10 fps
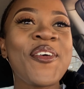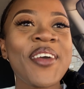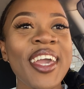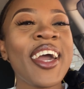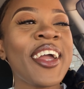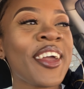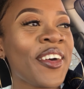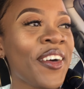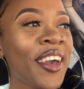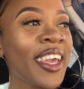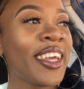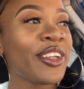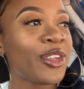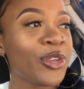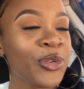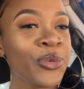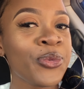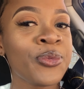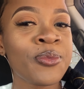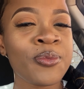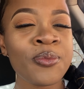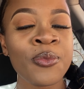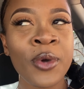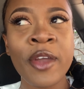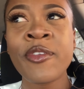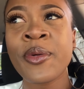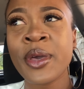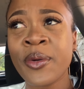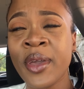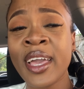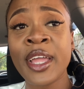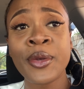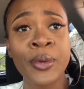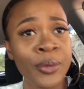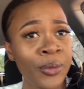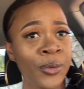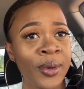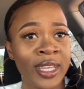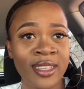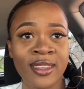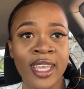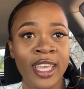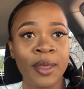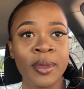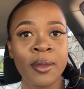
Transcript: we are going to wherever we're going. I don't know where she's taking me,